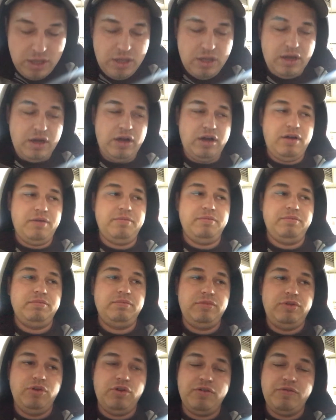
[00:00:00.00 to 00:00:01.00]

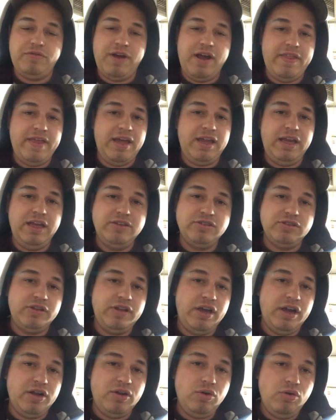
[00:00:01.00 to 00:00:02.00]
You can find that
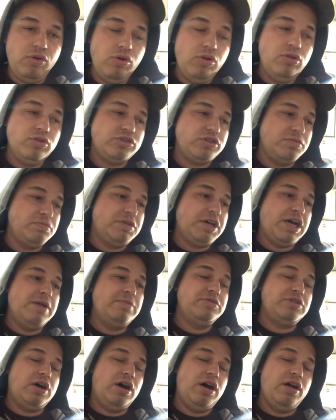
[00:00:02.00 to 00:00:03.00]
easily on Google or
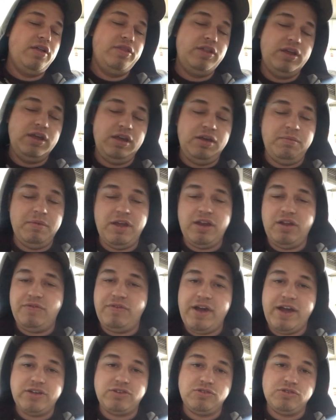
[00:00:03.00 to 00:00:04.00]
sometimes on the
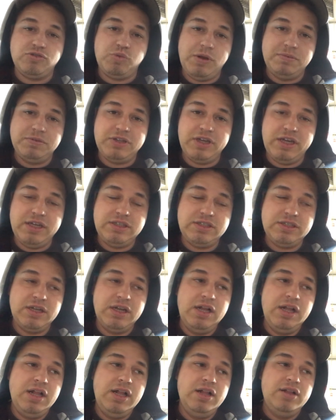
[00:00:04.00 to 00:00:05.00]
manufacturer's websites.
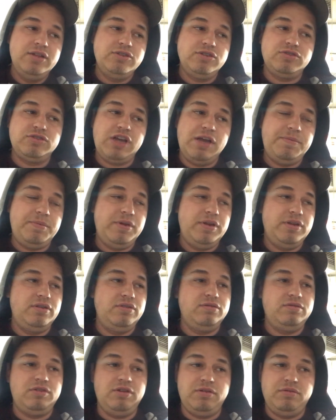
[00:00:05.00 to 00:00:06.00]
Just type
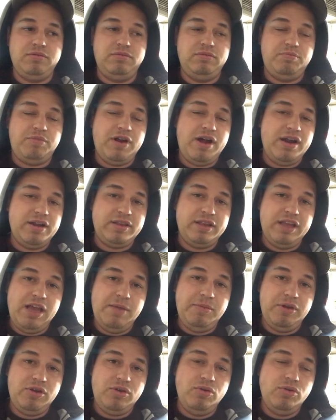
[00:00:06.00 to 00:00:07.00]
in the product
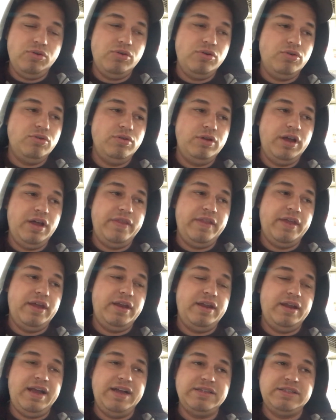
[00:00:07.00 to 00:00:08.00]
name in Google and
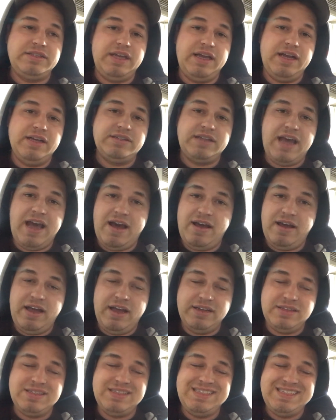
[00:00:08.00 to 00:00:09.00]
then
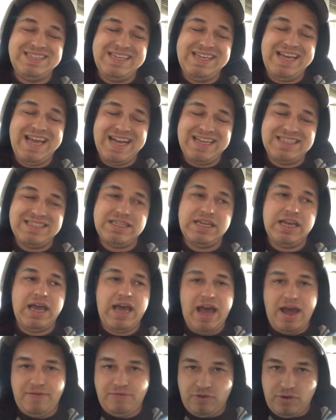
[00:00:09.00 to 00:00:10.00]
SDS
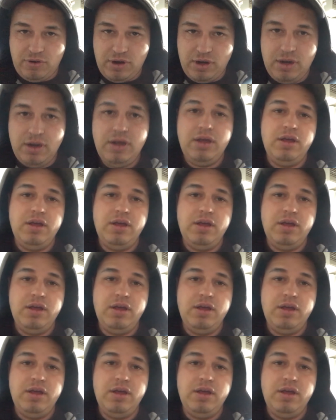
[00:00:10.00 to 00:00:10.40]
after it,